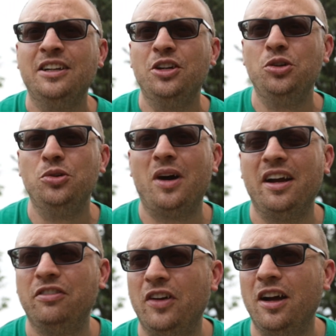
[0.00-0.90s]
who
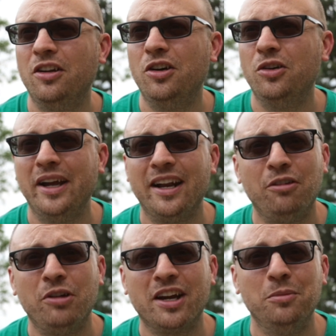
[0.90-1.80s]
I follow and
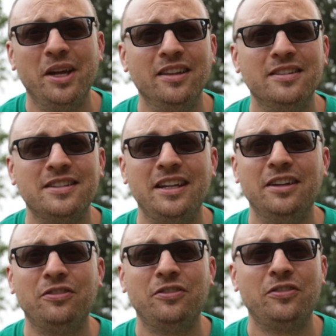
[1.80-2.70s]
I recommend
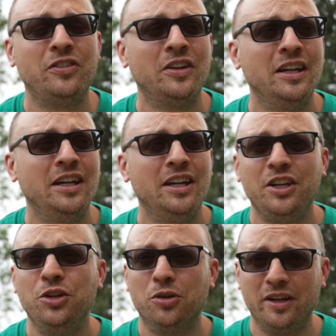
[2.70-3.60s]
if
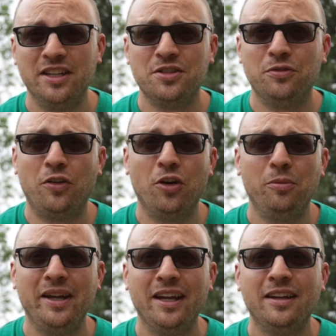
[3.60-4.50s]
you're into
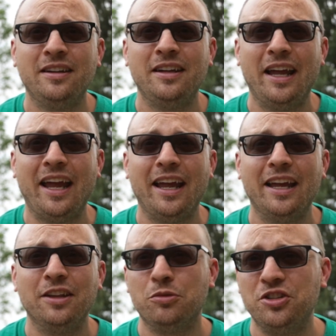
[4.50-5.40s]
farming
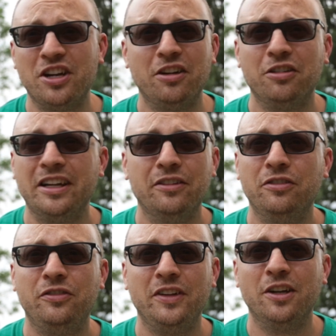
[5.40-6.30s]
and
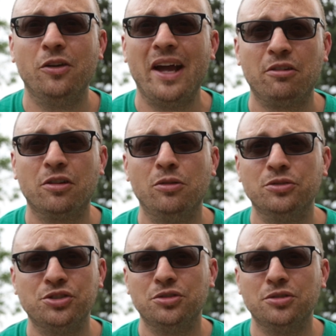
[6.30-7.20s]
regenerative, you know,
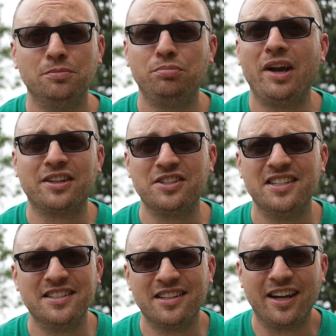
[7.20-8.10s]
agriculture
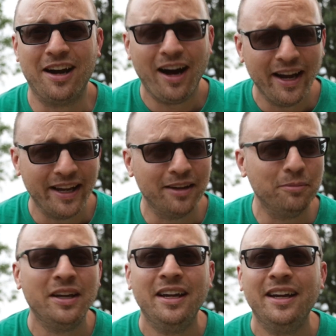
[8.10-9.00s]
practices like I
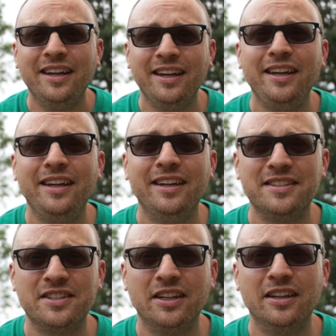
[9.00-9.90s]
am, he
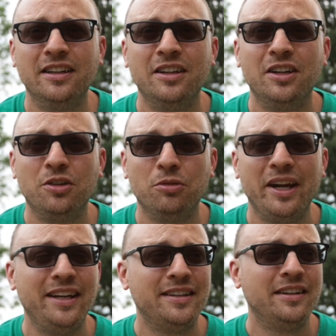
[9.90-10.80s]
is a
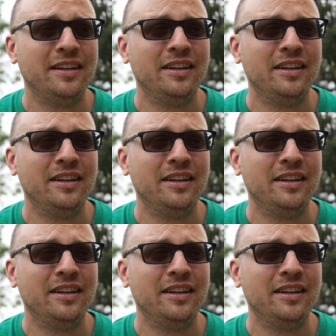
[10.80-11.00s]
great